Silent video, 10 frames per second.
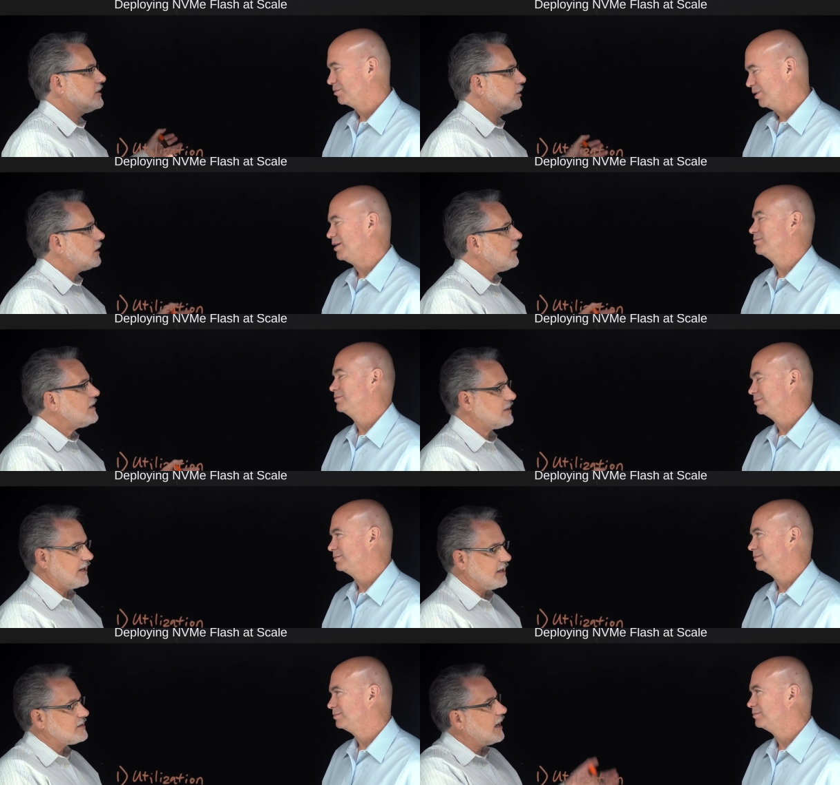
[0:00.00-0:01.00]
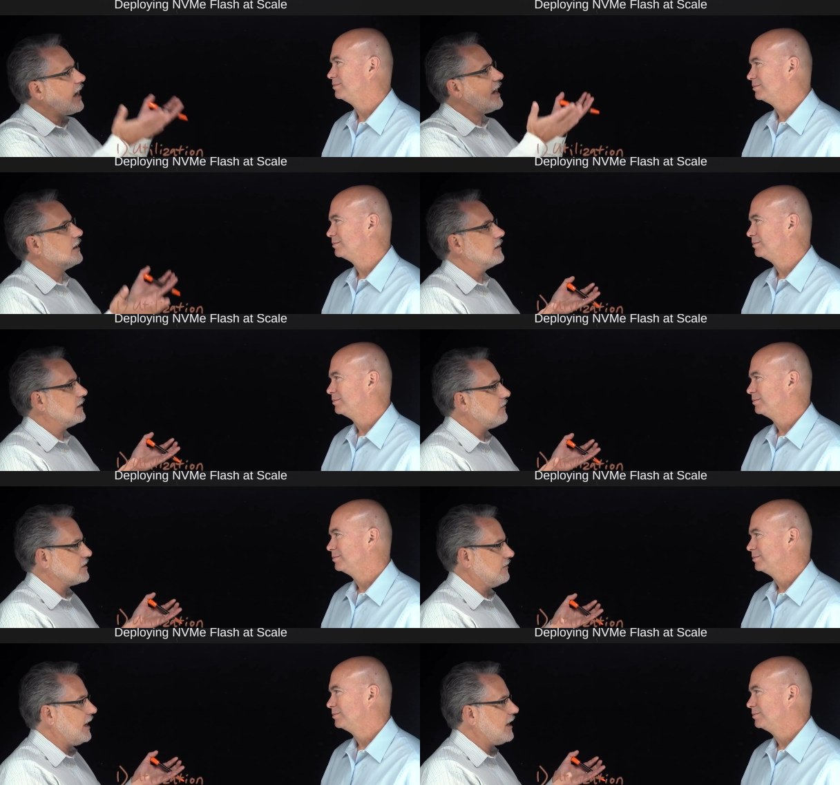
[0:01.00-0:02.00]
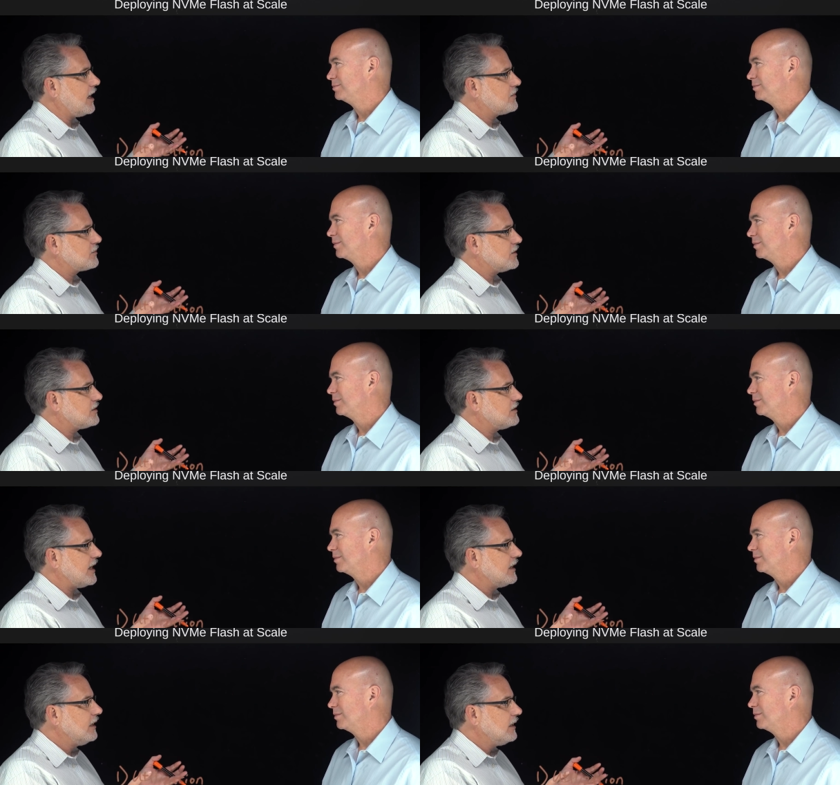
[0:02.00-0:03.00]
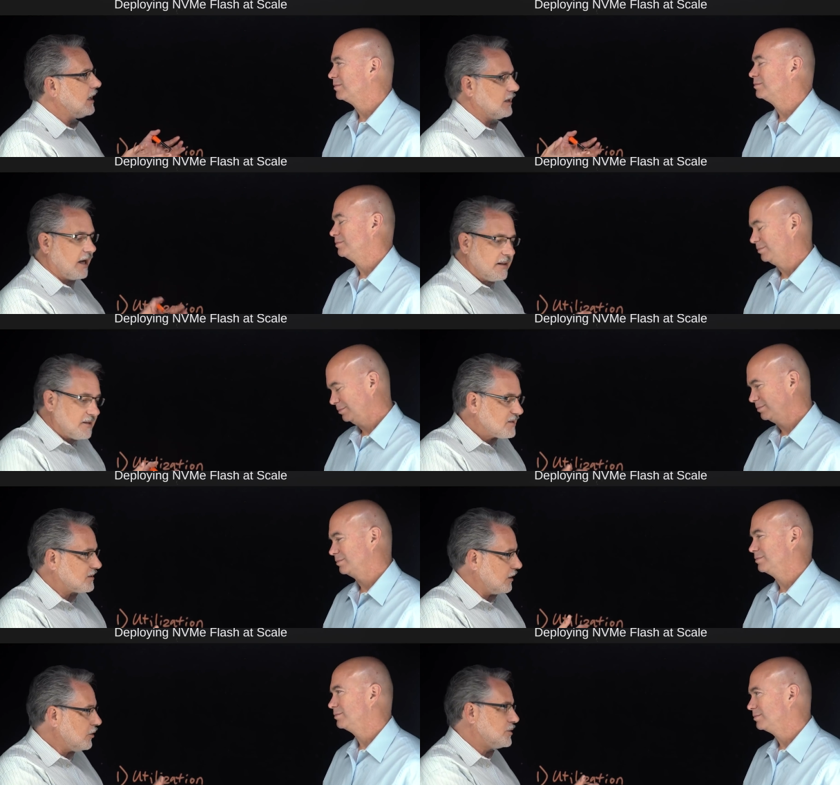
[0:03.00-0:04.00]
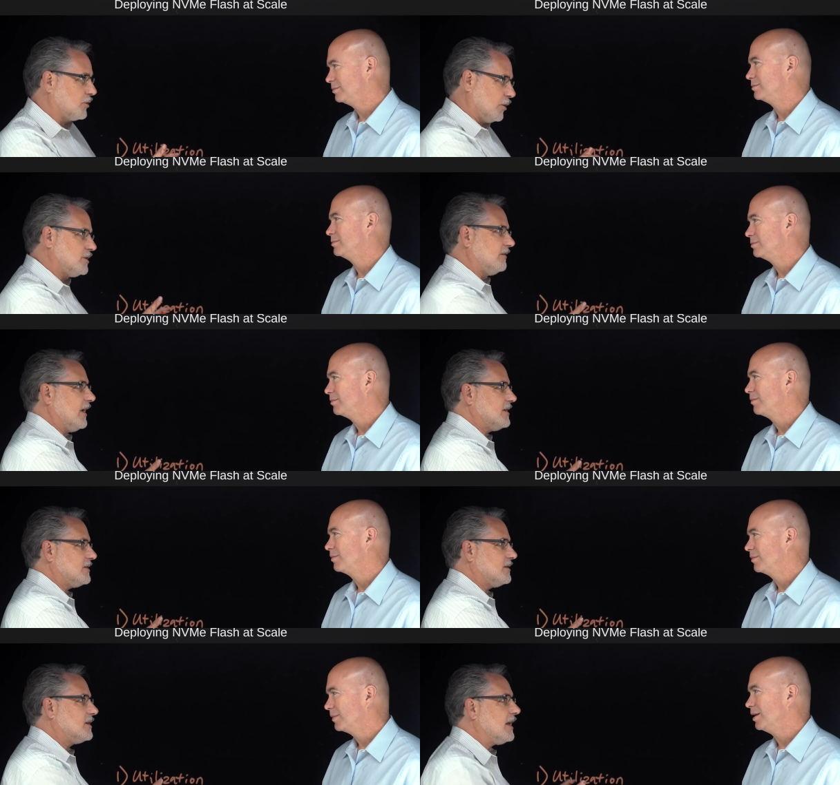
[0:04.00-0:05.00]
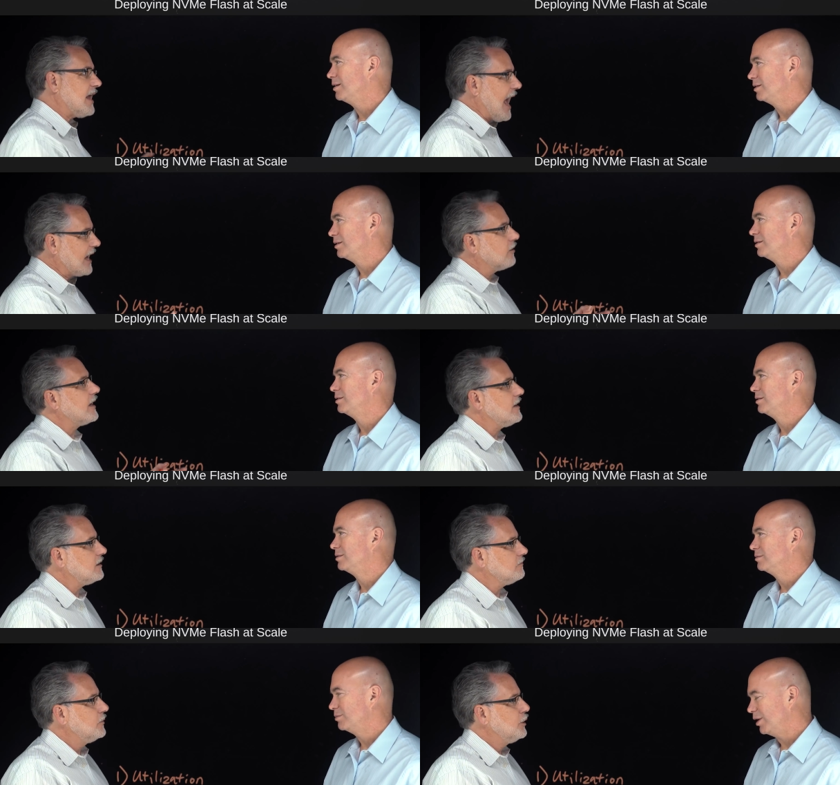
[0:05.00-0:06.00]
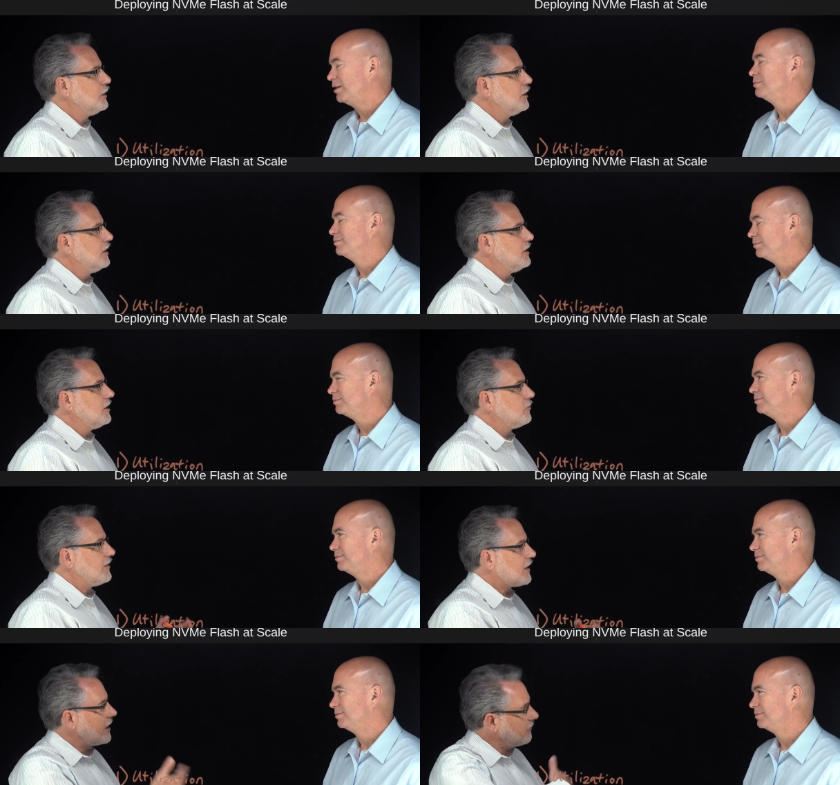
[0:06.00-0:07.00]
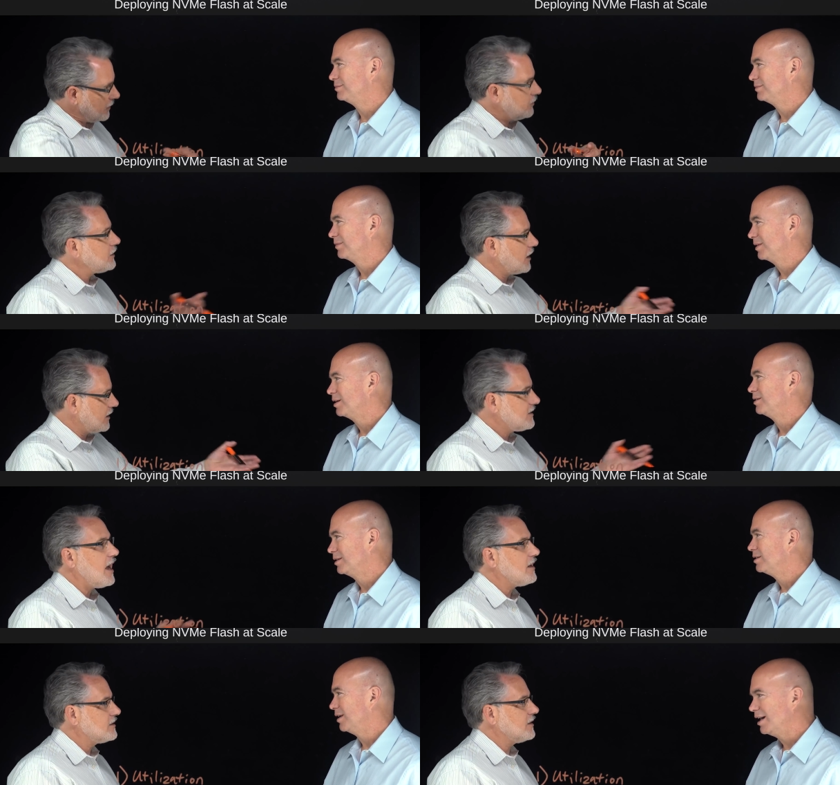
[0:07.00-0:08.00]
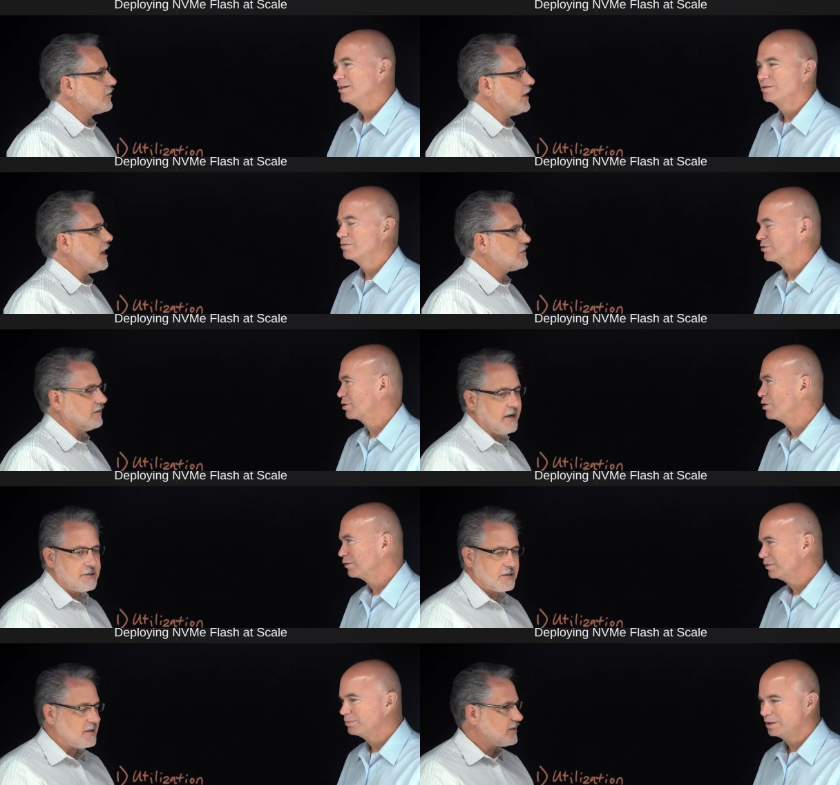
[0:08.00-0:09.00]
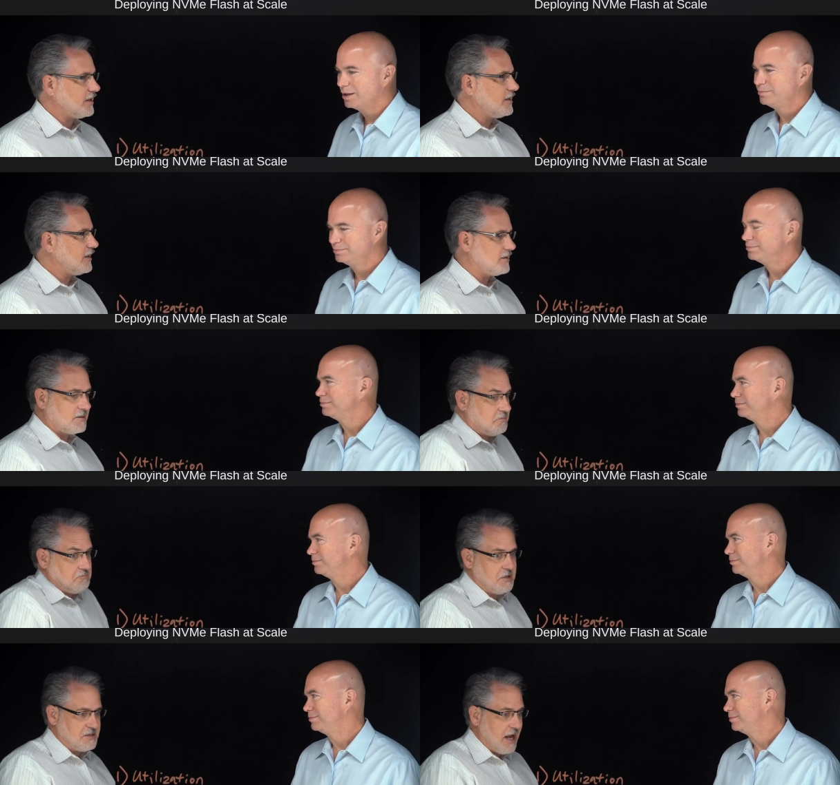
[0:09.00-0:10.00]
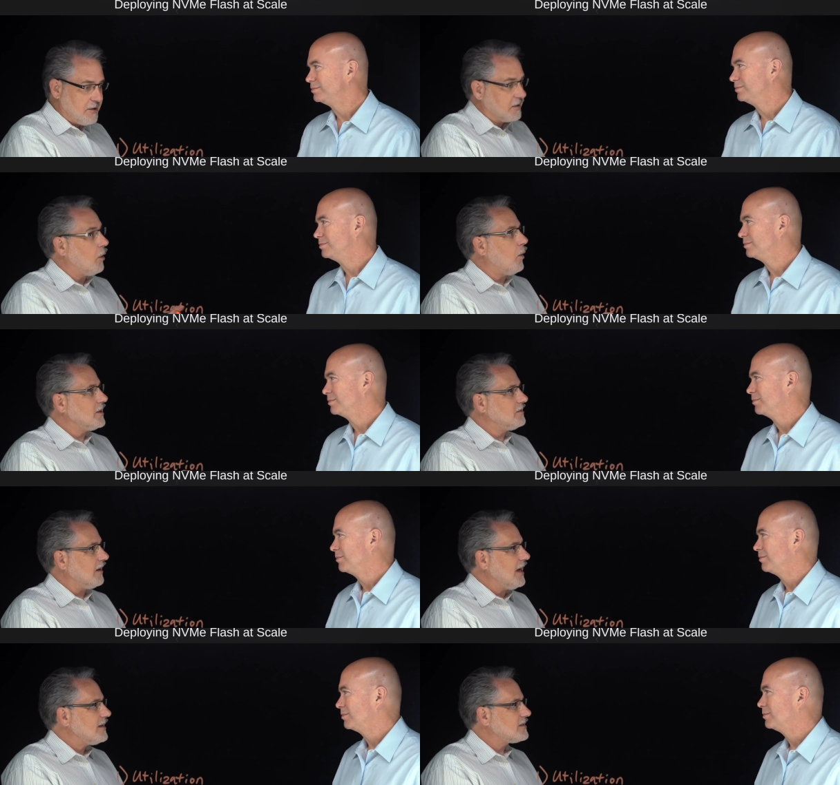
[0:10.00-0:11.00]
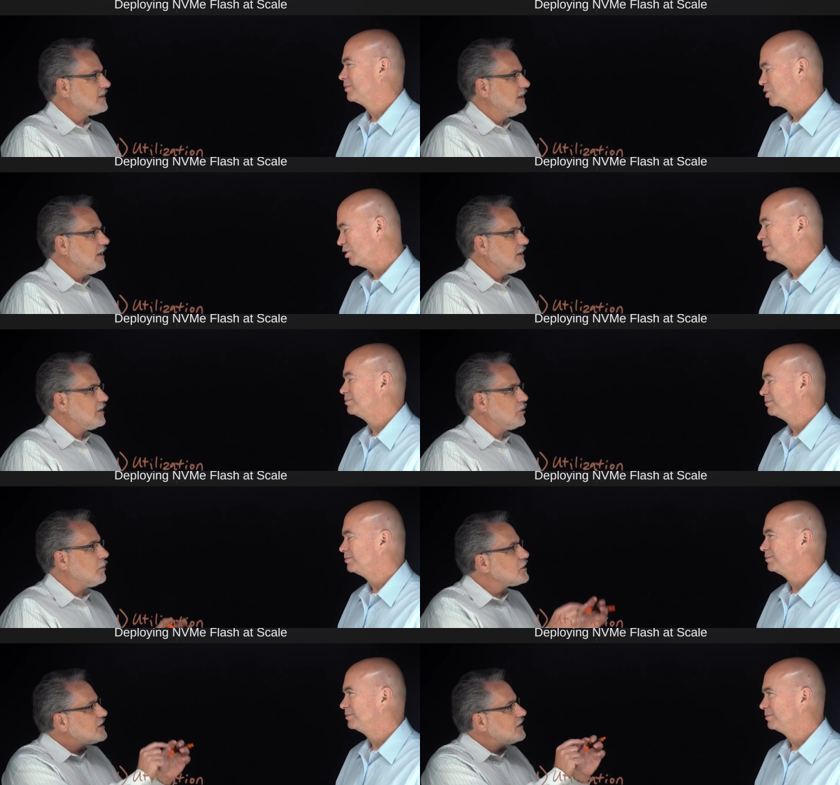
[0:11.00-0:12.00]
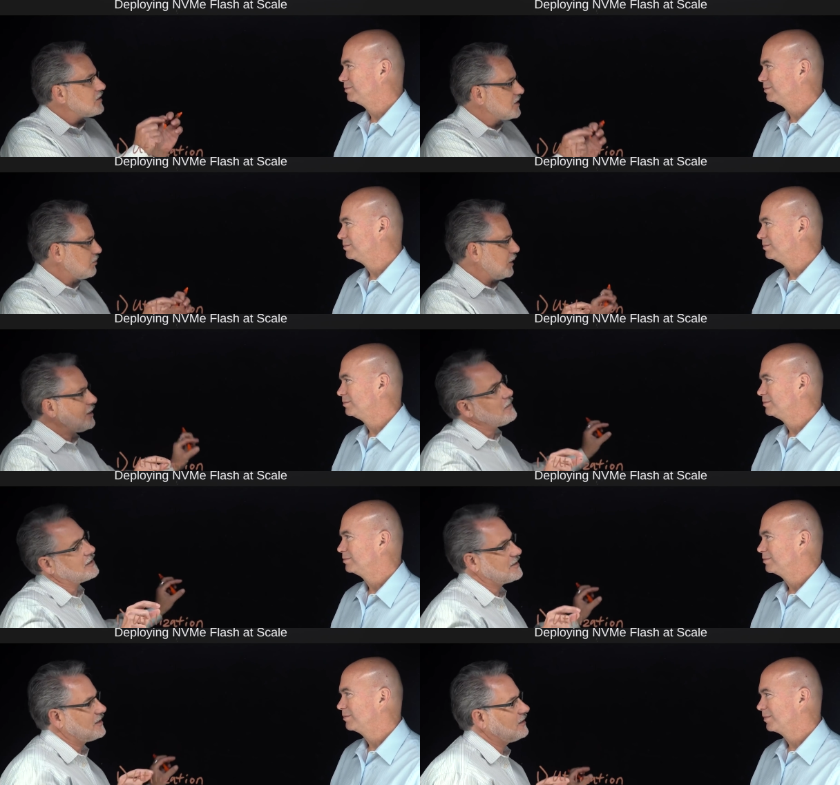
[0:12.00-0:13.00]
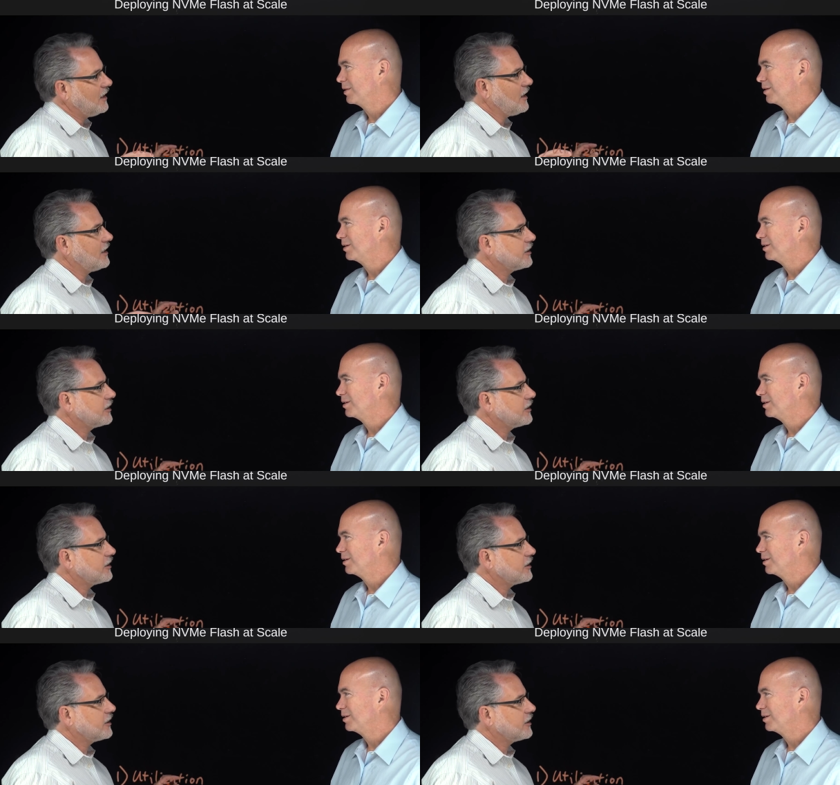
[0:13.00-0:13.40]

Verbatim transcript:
Speaker 1: The right. only way to get to higher levels of IOPS was to take a lot of these slow storage devices and yeah. aggregate them. Right. We've kind of flipped it on its head. So yeah, a great observation totally is, that is is now you've got one device sure. that you almost need to split amongst a lot